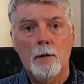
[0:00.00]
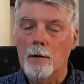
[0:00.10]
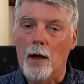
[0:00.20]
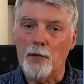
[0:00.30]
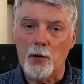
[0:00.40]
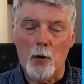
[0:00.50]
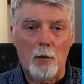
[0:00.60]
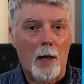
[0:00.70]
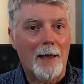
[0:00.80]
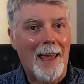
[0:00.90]
Now, if you
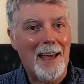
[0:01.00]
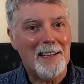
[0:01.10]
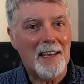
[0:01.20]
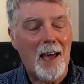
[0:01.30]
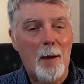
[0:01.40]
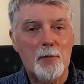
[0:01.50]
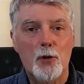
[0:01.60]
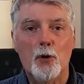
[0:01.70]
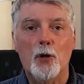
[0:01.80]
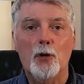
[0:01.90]
don't like handicapped,
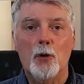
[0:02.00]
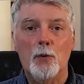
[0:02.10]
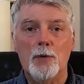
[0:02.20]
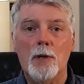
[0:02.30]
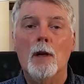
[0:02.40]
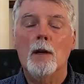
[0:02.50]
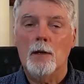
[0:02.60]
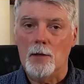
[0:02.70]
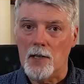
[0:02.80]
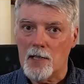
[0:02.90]
you can use
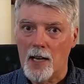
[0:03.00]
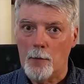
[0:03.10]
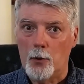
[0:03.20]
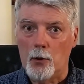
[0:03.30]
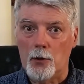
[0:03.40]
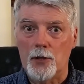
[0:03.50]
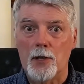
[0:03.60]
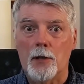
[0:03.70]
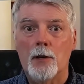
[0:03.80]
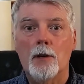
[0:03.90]

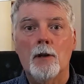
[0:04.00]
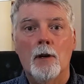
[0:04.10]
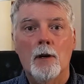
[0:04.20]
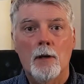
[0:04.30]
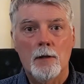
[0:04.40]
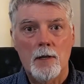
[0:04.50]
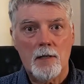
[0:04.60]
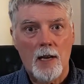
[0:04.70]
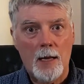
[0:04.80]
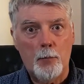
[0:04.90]
disabled.
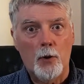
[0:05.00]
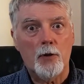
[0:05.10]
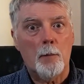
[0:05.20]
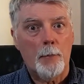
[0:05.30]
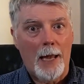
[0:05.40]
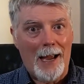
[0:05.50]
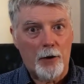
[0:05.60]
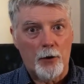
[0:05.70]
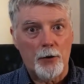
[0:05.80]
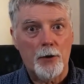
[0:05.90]
Disabled
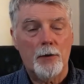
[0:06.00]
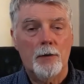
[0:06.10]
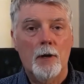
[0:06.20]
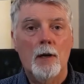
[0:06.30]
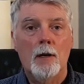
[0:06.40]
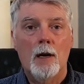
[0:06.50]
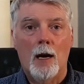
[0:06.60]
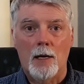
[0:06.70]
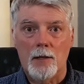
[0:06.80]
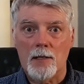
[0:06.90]
placard.
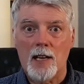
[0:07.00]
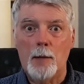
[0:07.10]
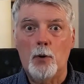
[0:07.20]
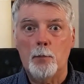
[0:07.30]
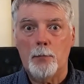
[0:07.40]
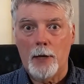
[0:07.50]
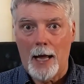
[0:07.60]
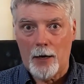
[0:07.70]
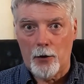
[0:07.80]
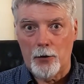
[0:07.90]
A disabled
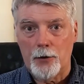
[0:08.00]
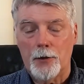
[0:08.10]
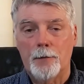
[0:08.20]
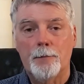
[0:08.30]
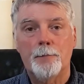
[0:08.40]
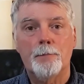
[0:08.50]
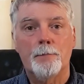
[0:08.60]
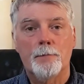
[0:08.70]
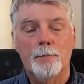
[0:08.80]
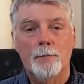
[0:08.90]
placard.
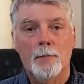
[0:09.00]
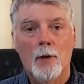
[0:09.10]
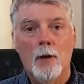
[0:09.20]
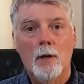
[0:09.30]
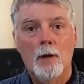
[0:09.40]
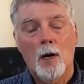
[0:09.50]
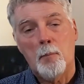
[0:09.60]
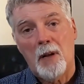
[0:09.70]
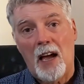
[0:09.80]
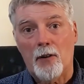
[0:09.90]
A
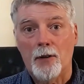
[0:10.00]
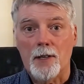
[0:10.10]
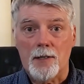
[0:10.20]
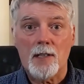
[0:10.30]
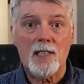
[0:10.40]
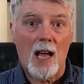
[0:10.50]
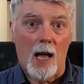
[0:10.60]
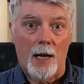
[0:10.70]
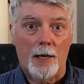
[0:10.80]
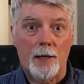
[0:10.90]
placard is a
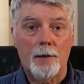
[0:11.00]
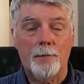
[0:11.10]
sign.